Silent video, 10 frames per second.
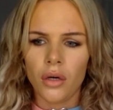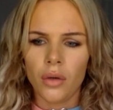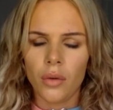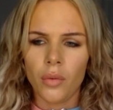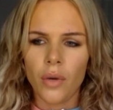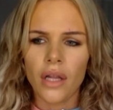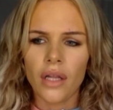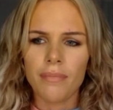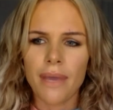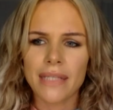Well,
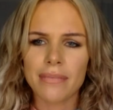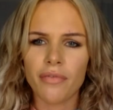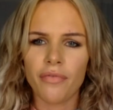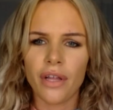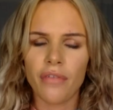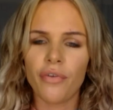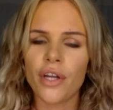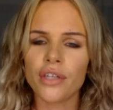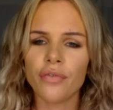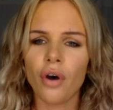it makes me feel,
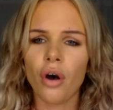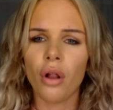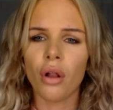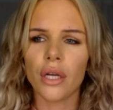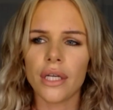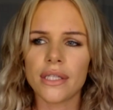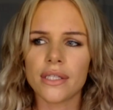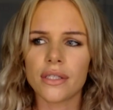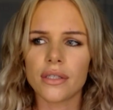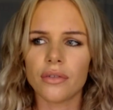first of all,
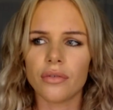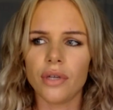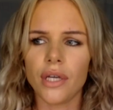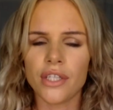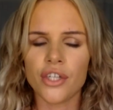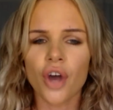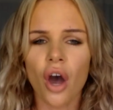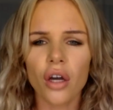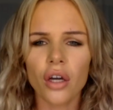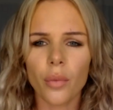it's a
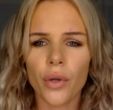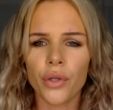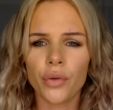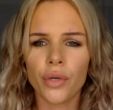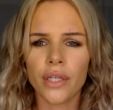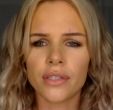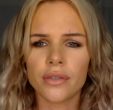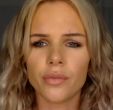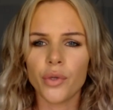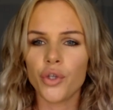shock when you
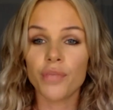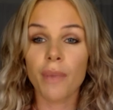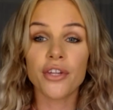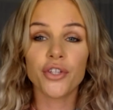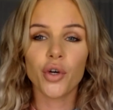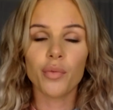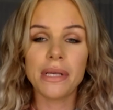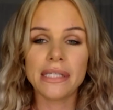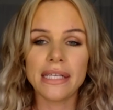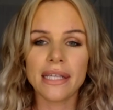just mind your own
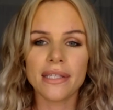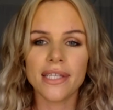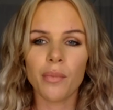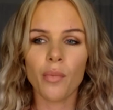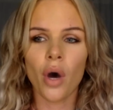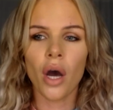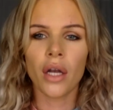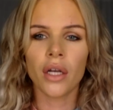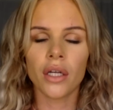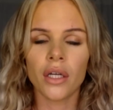business and someone